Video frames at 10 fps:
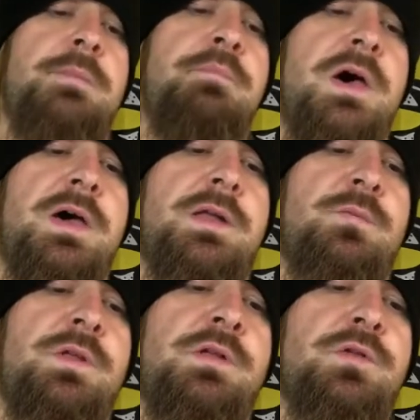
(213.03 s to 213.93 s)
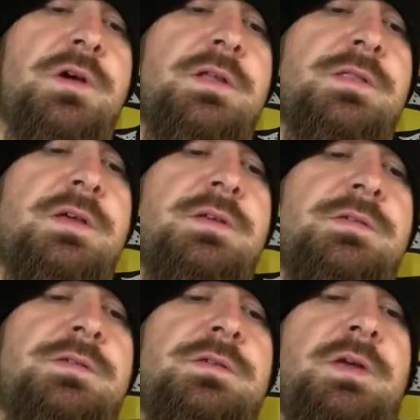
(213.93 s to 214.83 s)
But when you look at
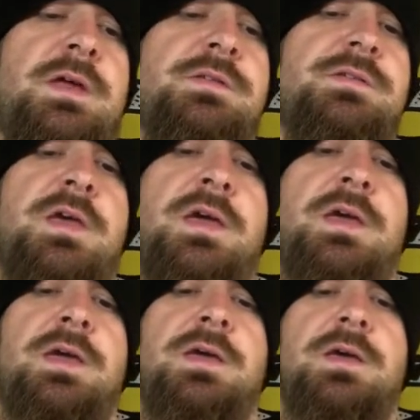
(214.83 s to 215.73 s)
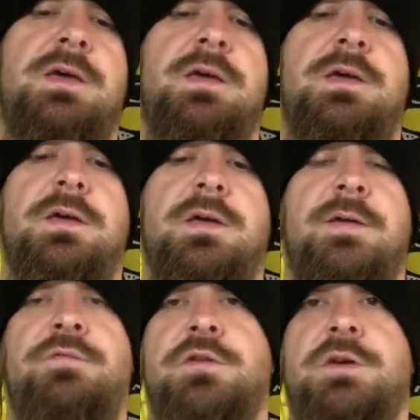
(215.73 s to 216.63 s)
this and say,
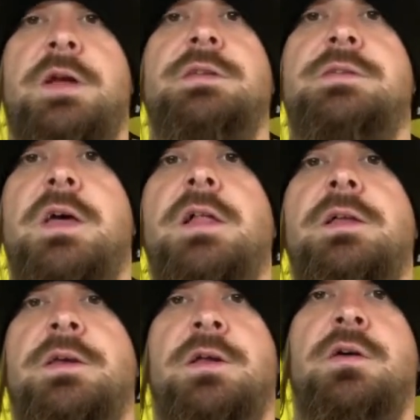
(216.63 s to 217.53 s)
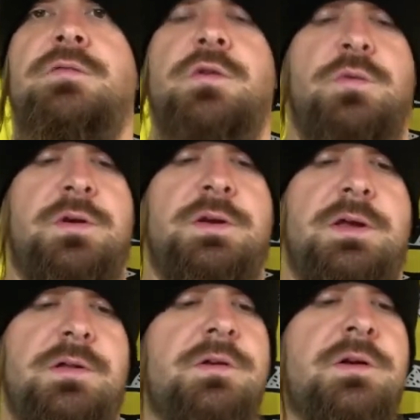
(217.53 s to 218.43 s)
if you're trying to sell it, you know, if you were a
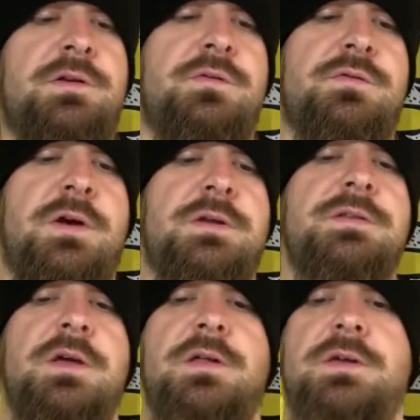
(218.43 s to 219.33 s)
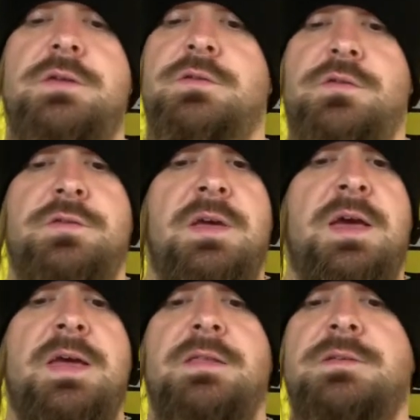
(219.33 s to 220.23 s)
dealer and you were trying to sell these, and you say,
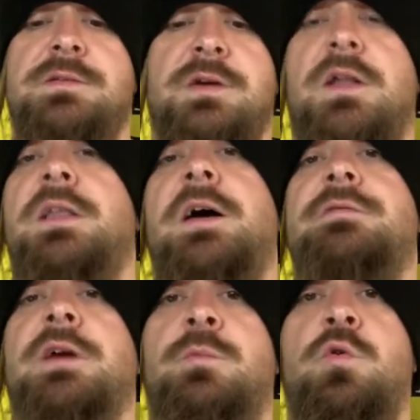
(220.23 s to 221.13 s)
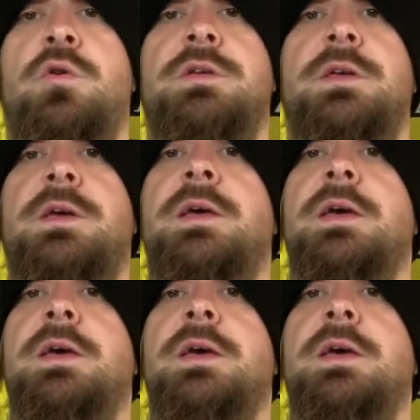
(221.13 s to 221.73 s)
hey, this has got a lifetime warranty